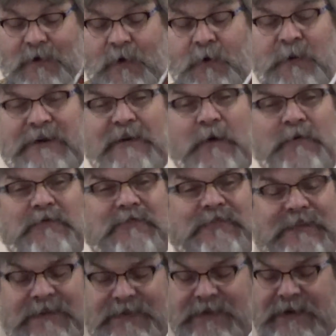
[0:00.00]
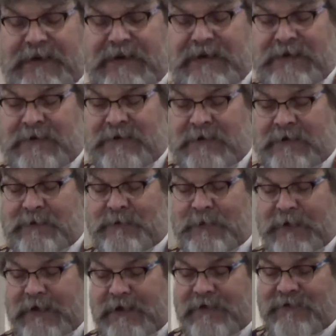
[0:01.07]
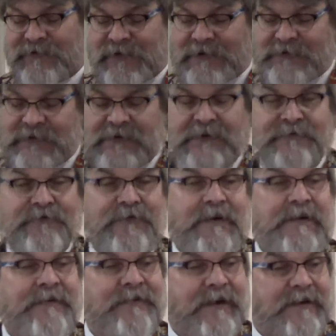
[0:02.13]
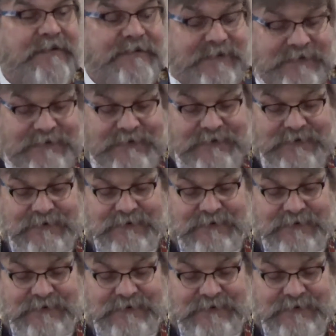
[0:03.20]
or we don't see the kingdom vision in front of us,